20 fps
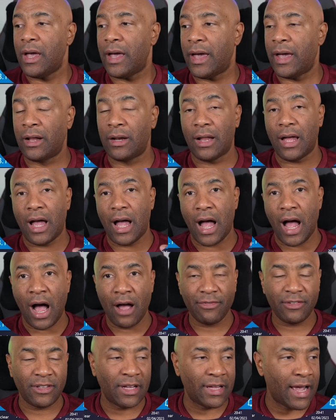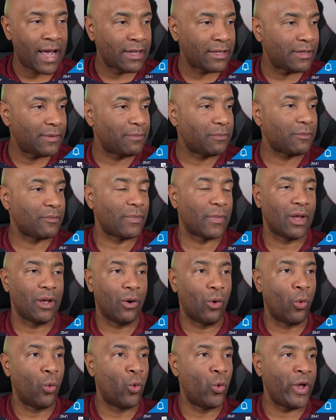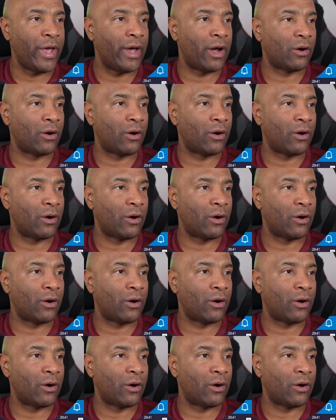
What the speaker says: And after that, we